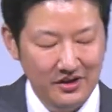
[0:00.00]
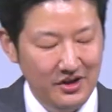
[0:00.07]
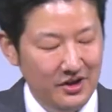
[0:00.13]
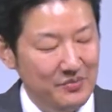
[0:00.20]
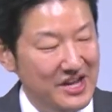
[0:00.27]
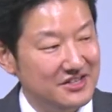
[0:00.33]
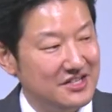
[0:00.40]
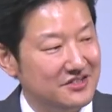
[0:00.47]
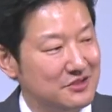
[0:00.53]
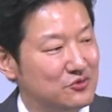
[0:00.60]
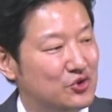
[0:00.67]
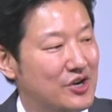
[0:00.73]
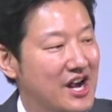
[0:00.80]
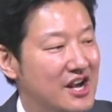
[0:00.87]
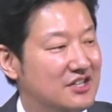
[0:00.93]
pass out some
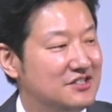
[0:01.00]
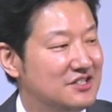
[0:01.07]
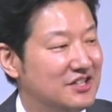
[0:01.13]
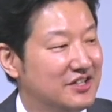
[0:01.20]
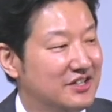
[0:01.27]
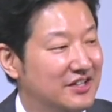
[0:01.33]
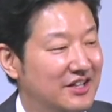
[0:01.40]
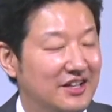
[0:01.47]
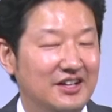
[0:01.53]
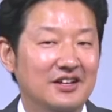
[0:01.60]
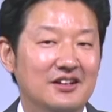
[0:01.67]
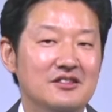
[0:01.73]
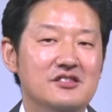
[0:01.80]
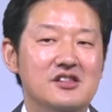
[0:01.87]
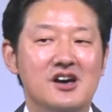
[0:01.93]
tracks.
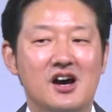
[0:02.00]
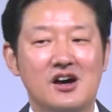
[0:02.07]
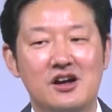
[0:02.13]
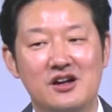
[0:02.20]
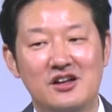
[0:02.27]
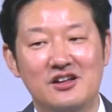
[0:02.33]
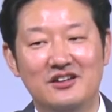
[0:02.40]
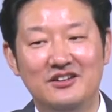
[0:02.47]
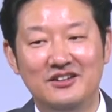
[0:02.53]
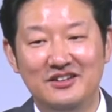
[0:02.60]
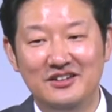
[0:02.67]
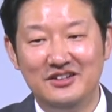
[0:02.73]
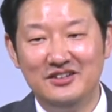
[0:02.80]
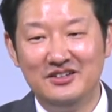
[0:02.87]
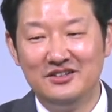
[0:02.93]
No,
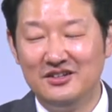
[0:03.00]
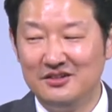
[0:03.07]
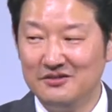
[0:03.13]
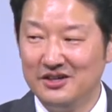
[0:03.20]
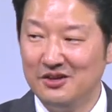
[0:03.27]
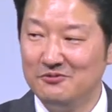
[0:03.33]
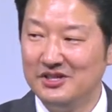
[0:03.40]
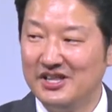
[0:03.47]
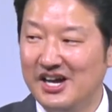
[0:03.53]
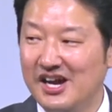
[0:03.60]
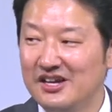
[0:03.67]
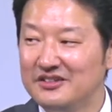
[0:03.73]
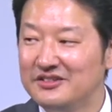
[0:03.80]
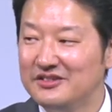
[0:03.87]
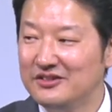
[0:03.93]
I'm going to
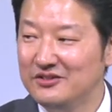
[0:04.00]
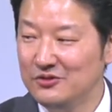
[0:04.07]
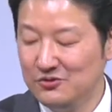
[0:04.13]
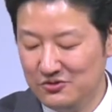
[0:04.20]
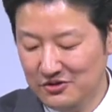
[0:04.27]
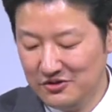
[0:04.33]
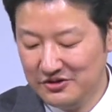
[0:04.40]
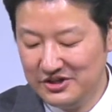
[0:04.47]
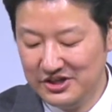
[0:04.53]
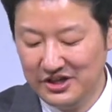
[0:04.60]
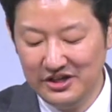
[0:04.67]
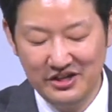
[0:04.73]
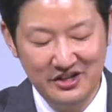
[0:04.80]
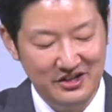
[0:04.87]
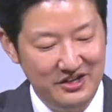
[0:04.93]
relax. You do your thing.
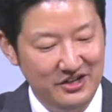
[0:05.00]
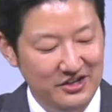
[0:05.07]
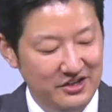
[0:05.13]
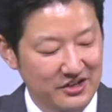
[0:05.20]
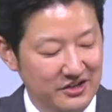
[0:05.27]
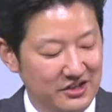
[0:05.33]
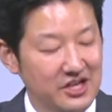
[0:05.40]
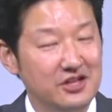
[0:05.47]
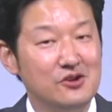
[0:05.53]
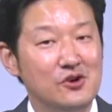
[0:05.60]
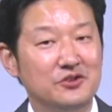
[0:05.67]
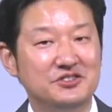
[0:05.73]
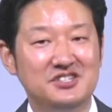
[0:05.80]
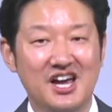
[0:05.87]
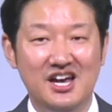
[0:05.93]
Kid
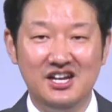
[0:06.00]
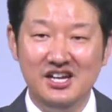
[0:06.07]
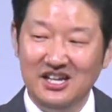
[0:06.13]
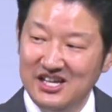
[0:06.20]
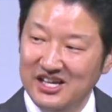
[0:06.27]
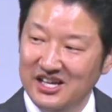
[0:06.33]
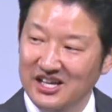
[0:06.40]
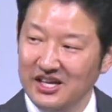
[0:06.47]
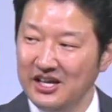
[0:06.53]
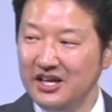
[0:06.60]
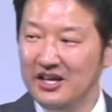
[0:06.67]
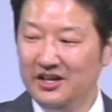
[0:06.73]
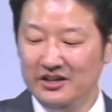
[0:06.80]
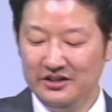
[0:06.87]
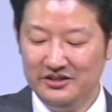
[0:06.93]
goes, Daddy.
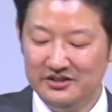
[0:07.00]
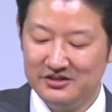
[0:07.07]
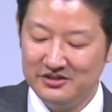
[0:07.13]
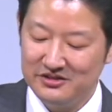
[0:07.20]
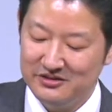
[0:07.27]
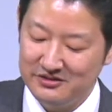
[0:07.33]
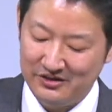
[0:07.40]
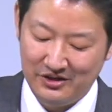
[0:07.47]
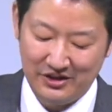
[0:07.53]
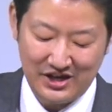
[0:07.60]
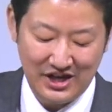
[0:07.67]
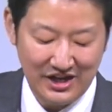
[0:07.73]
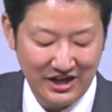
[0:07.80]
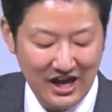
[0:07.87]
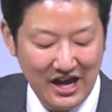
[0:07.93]

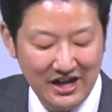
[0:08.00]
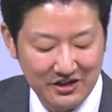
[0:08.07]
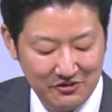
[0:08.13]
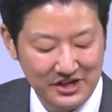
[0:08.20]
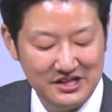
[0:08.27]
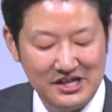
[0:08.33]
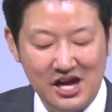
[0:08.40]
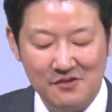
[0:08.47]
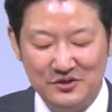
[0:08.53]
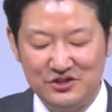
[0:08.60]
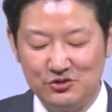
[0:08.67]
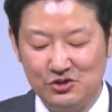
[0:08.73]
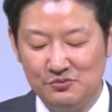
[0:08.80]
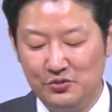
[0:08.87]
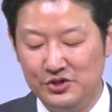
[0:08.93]
I had a great time at
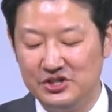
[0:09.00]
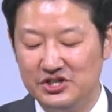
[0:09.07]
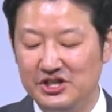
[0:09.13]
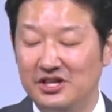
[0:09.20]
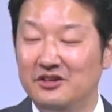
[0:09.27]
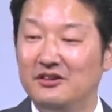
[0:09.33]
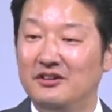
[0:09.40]
street preaching.